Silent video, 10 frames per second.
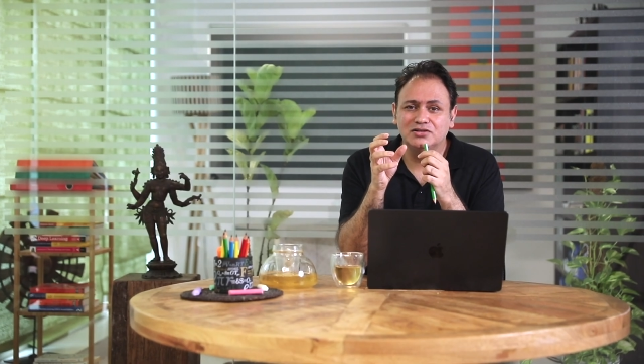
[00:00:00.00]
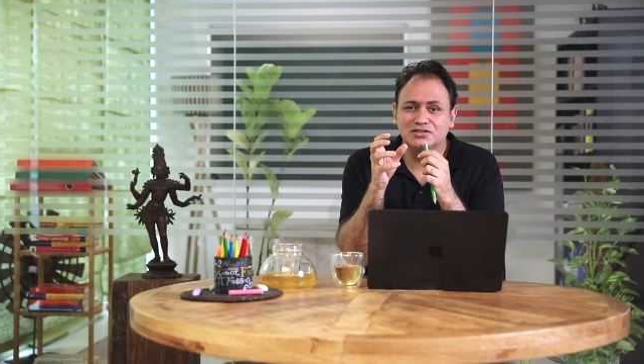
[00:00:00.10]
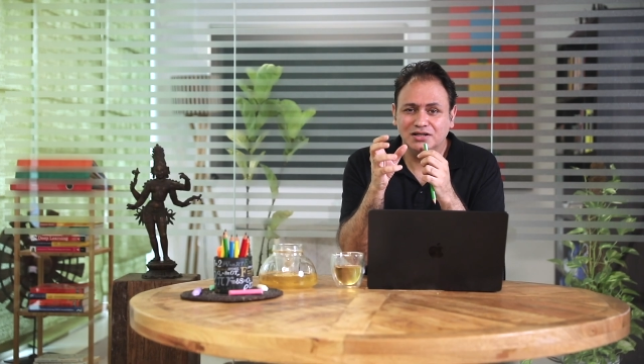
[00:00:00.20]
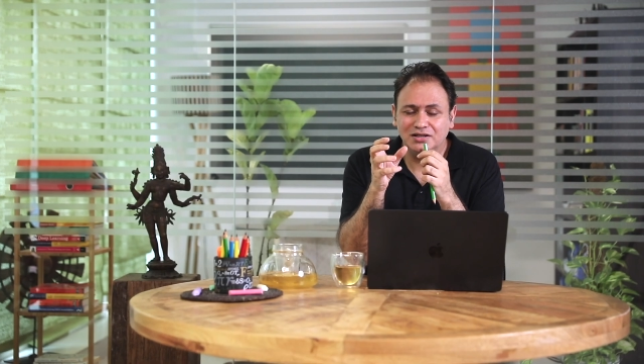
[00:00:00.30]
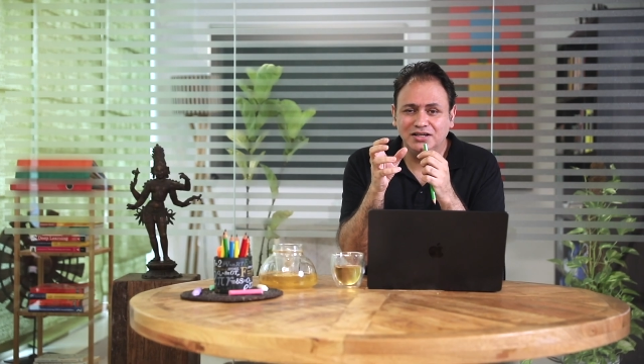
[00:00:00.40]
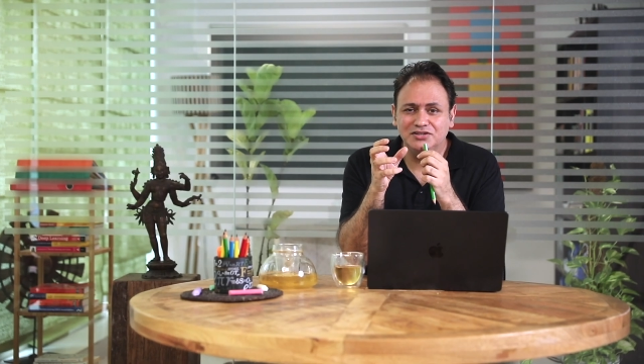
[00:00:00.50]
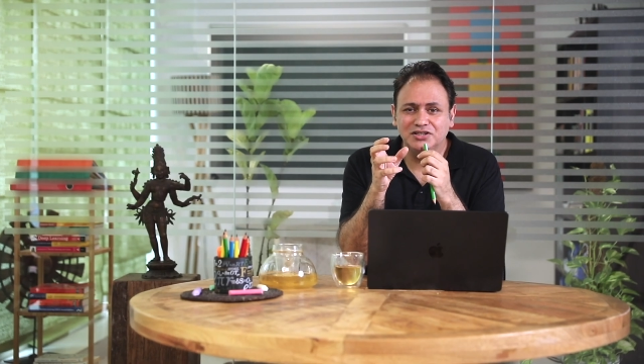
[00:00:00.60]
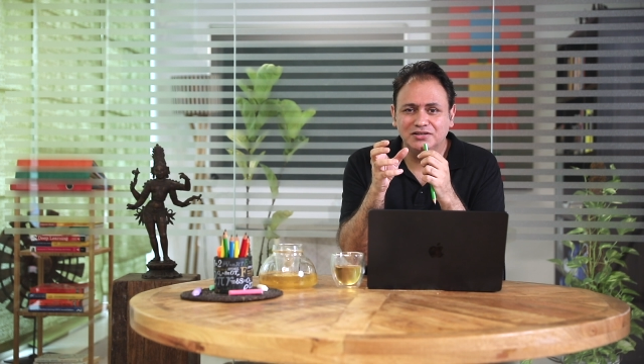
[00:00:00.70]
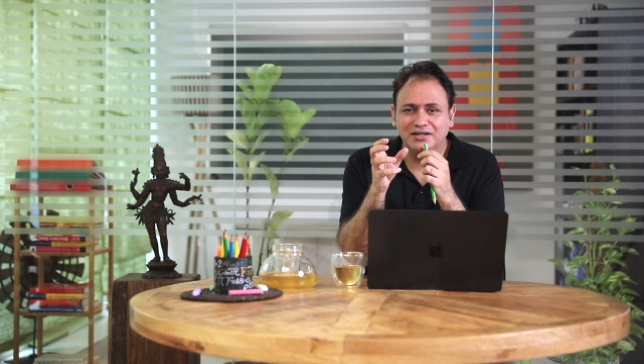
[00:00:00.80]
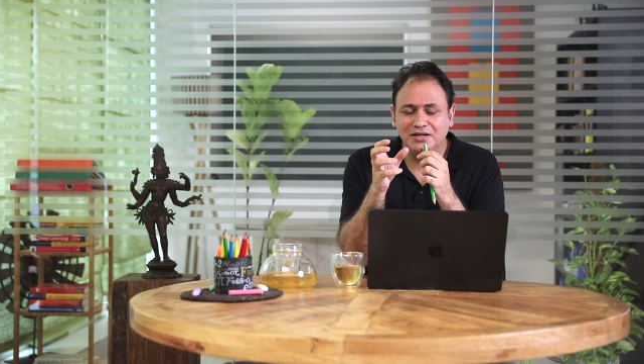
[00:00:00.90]
certainly
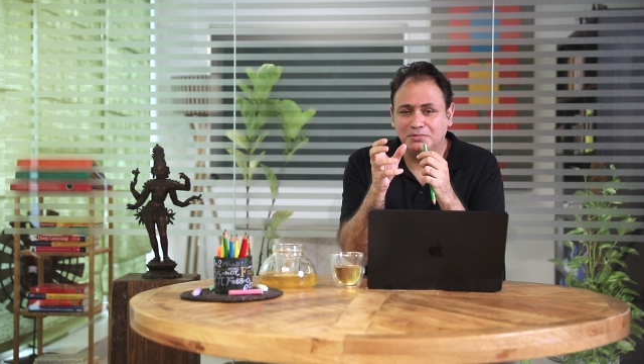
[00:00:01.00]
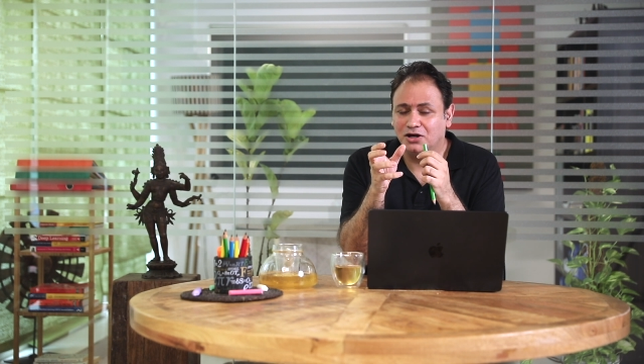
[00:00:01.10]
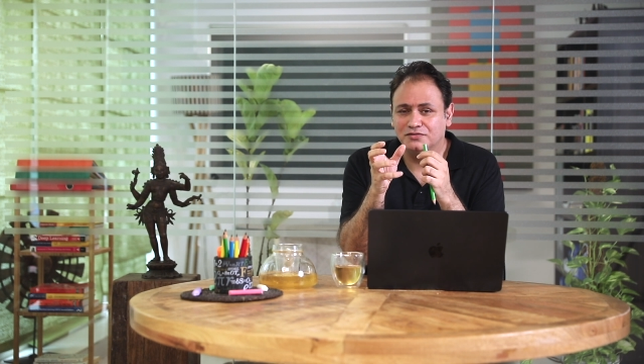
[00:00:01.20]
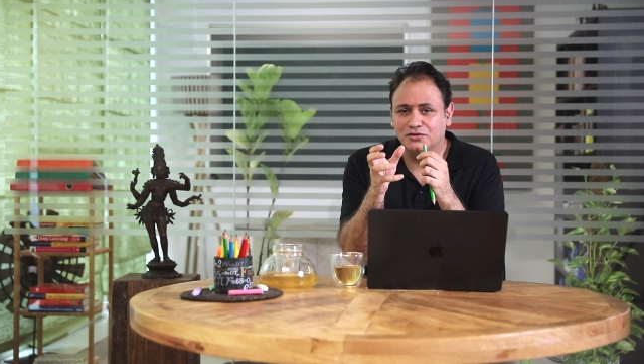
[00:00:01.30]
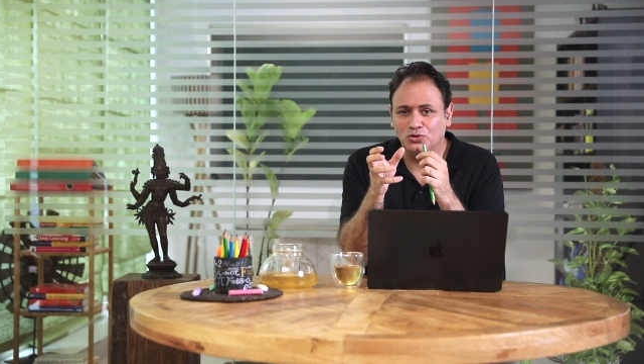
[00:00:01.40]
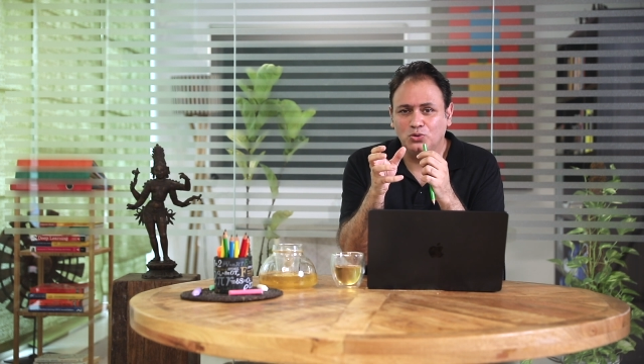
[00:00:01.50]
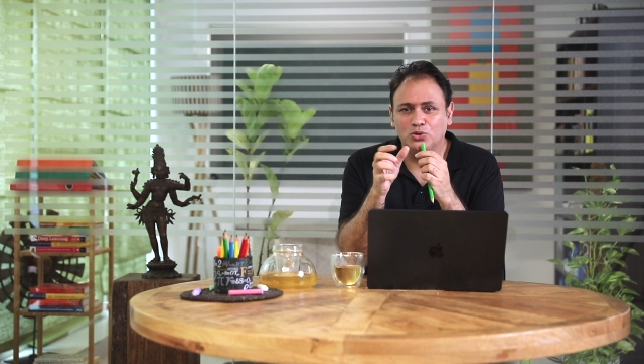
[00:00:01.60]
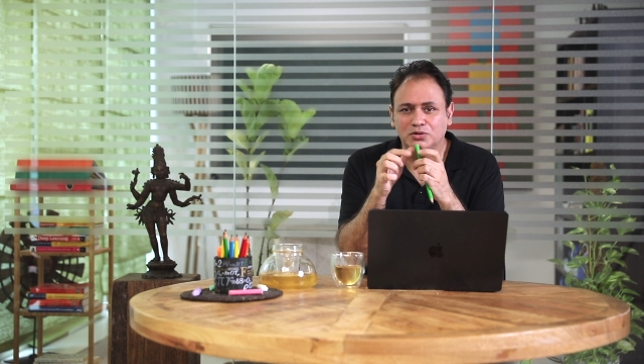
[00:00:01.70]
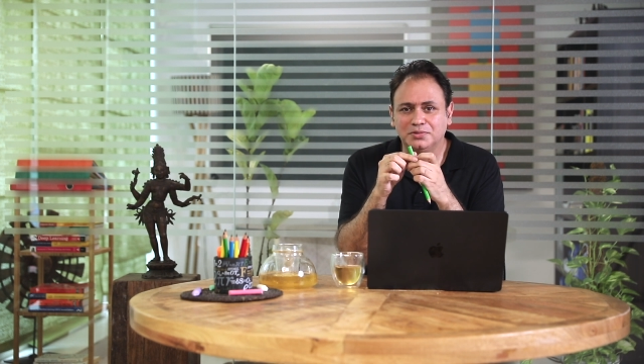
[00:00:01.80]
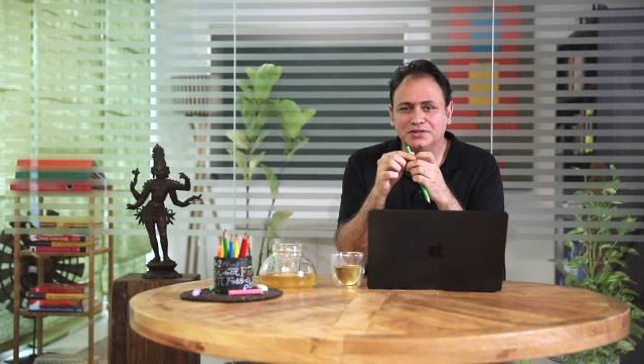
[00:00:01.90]
generate part of the
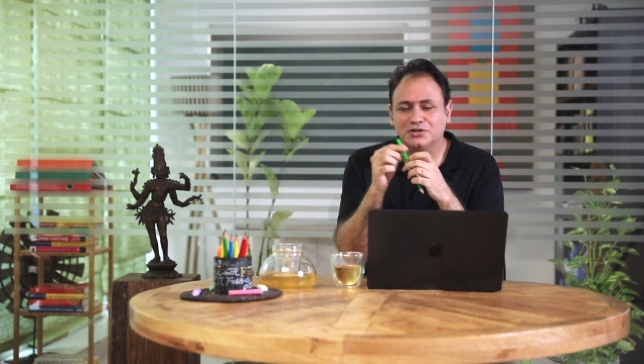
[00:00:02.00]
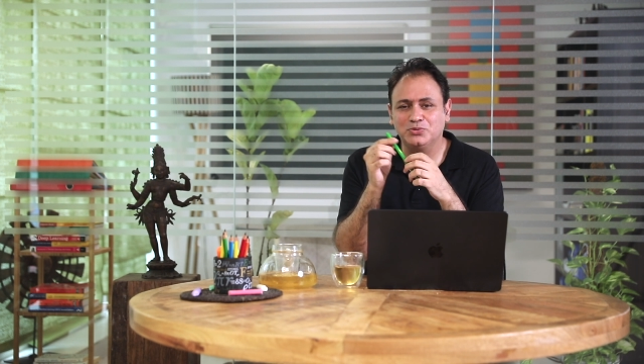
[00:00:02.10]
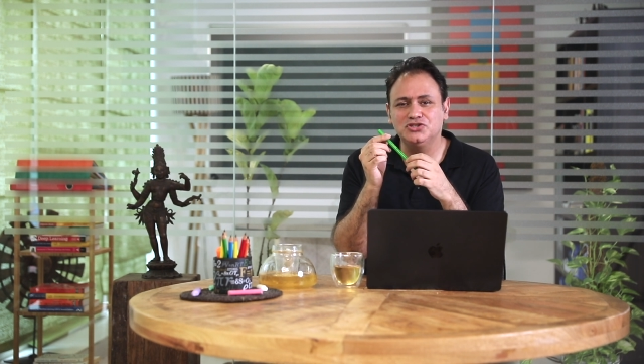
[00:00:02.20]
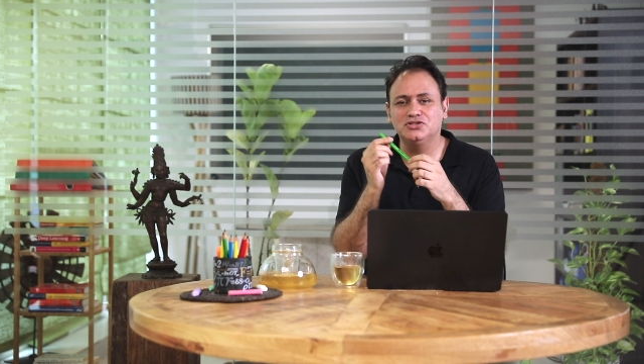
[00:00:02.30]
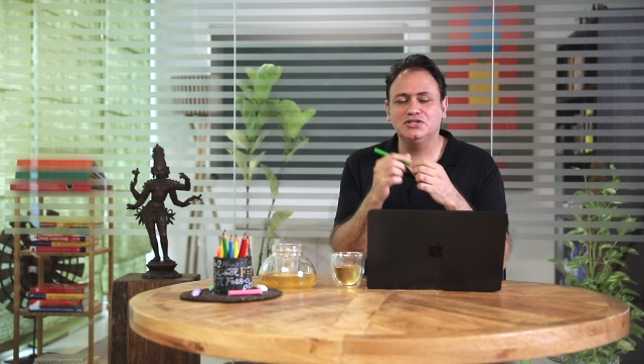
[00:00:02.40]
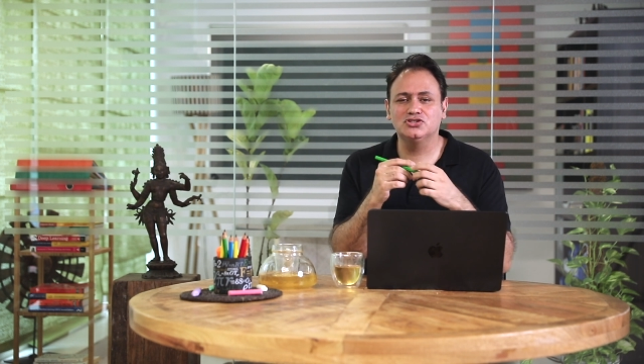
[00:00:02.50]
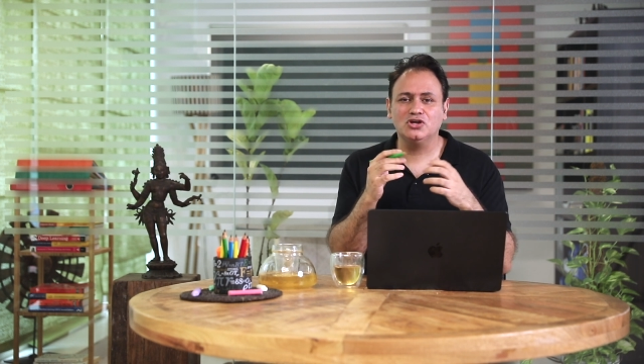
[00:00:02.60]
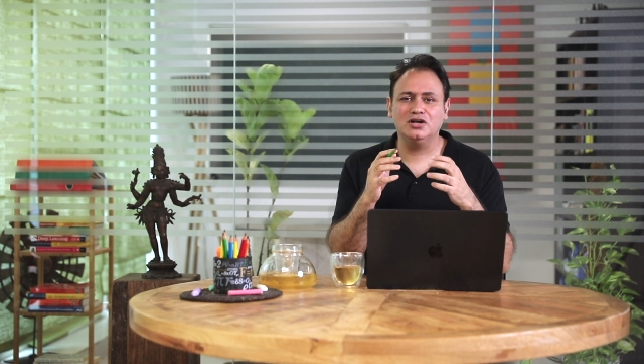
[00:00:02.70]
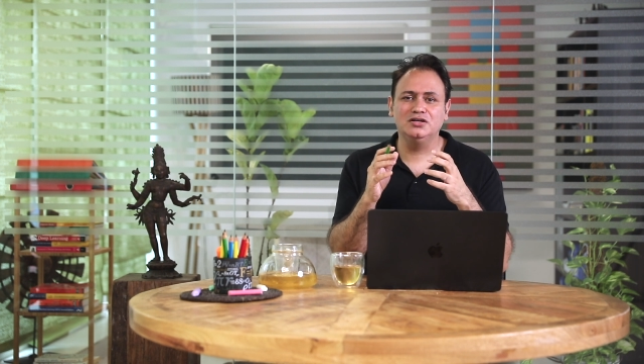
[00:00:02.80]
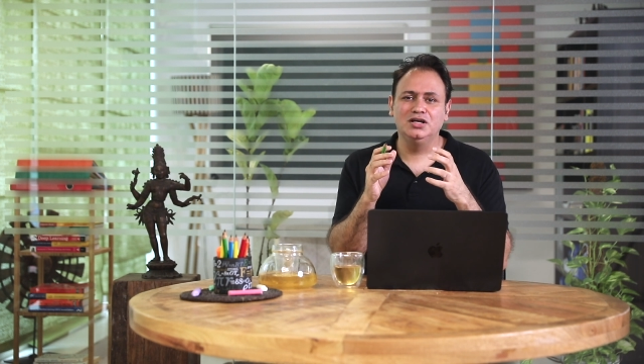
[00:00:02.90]
code, but the question is
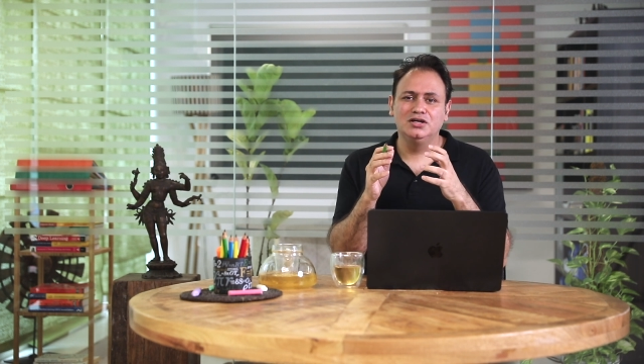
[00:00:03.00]
not